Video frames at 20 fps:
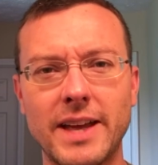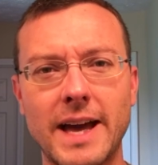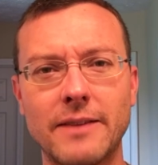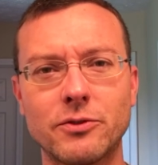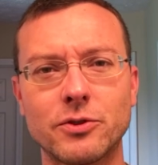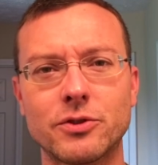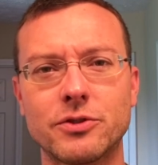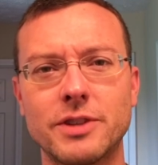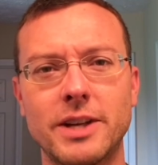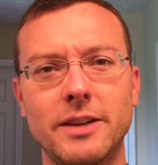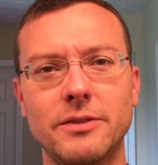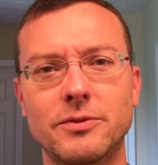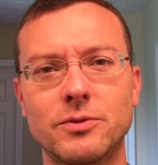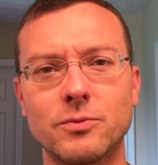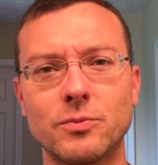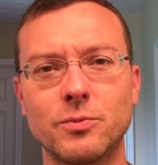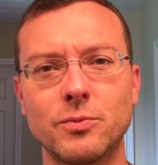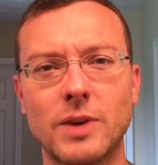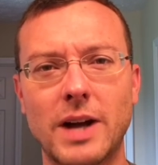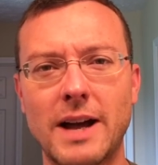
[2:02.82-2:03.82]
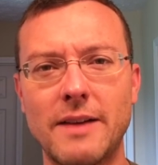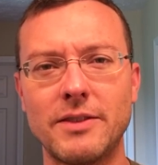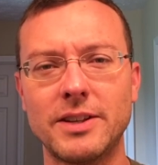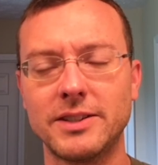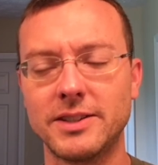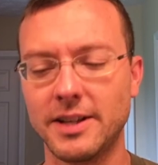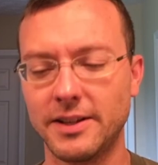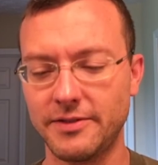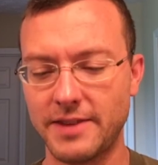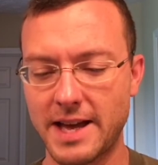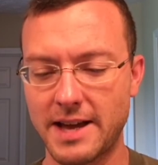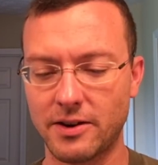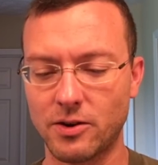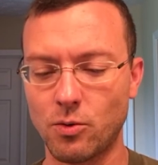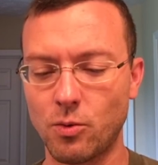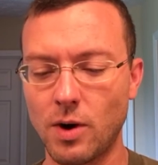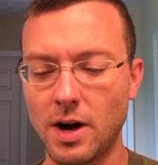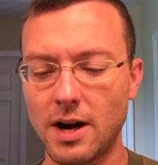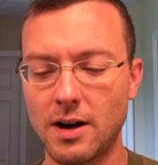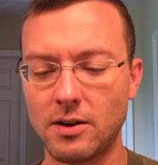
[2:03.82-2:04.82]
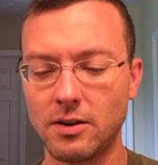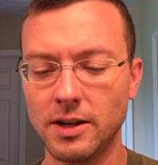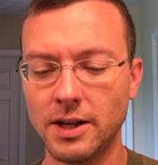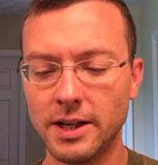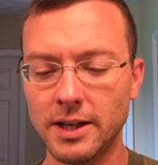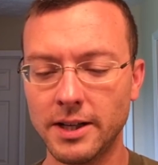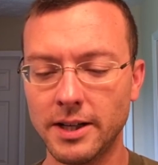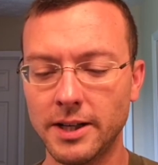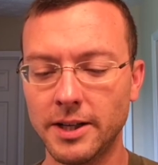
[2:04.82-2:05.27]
aftershaves, I haven't done that in a while,